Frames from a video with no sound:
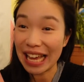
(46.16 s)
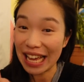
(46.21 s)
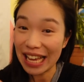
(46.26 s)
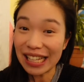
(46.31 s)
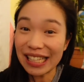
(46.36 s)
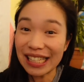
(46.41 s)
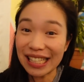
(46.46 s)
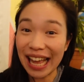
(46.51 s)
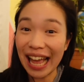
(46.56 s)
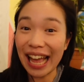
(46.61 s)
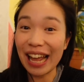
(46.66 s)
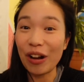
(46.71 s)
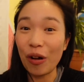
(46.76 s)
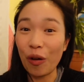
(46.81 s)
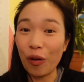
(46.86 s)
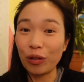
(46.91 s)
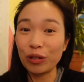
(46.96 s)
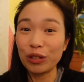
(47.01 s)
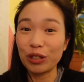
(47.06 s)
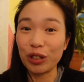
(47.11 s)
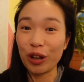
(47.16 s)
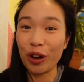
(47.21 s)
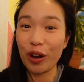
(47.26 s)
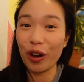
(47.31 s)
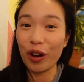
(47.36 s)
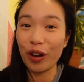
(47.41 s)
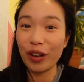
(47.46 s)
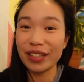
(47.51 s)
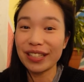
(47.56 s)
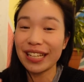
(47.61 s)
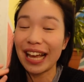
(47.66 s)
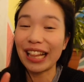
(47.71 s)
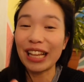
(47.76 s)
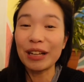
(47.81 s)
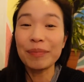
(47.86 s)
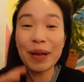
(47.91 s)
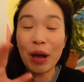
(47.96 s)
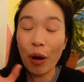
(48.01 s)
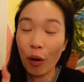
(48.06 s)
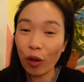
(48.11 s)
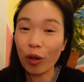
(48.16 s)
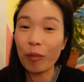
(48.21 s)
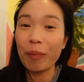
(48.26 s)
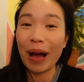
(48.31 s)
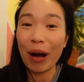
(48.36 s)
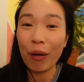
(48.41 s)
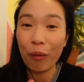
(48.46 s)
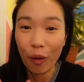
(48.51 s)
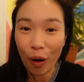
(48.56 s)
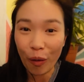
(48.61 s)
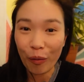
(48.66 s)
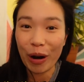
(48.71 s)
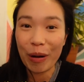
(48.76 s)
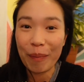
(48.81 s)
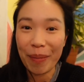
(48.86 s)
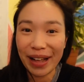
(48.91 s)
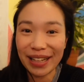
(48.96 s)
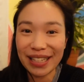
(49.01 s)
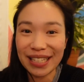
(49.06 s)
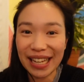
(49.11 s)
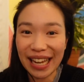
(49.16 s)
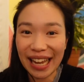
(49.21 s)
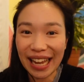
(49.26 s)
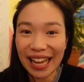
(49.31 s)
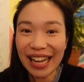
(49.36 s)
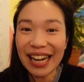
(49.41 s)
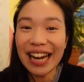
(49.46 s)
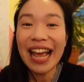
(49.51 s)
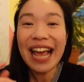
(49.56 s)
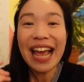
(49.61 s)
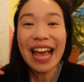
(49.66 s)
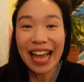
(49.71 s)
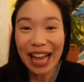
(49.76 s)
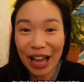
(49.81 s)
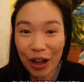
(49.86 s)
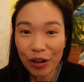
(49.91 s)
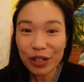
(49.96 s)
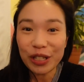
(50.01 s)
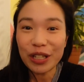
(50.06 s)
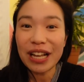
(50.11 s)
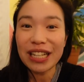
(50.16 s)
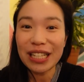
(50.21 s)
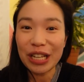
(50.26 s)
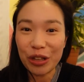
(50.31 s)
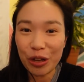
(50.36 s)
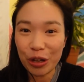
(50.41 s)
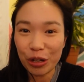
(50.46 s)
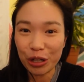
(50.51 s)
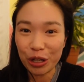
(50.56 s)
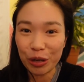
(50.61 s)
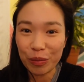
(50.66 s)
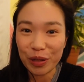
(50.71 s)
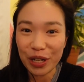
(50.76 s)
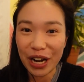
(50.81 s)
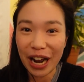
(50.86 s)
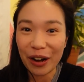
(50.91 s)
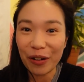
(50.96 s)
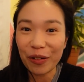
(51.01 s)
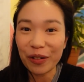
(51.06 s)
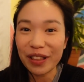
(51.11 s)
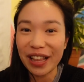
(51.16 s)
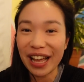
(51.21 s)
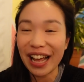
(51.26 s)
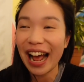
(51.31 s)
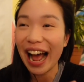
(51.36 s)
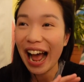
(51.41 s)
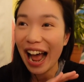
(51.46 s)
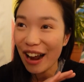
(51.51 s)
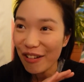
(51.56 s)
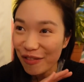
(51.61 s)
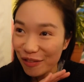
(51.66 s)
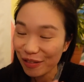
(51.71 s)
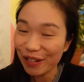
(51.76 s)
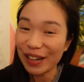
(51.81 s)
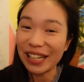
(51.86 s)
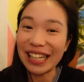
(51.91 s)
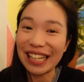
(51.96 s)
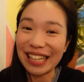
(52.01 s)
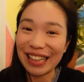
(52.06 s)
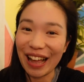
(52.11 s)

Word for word: eat and also telling me all about what we're about to eat. He also has a YouTube channel that I really